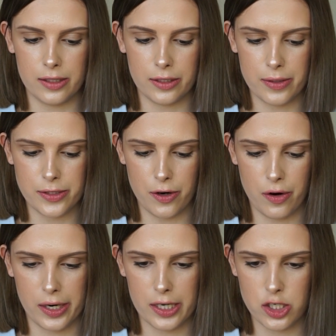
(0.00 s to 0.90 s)
Go into
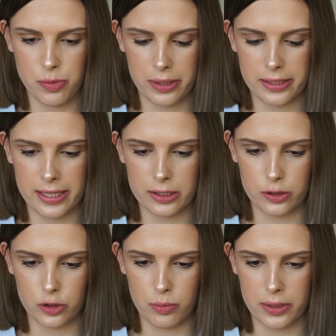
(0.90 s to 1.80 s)
orange, bring down the
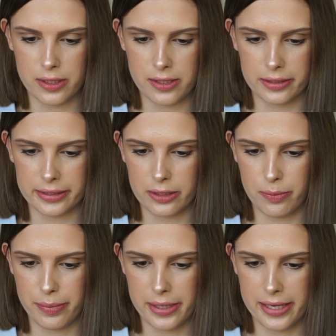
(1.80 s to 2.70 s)
luminance a little
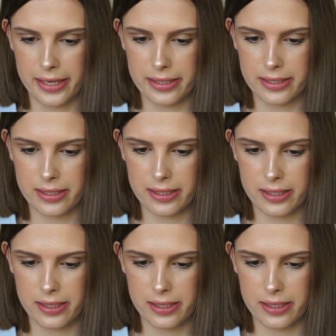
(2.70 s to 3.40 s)
bit.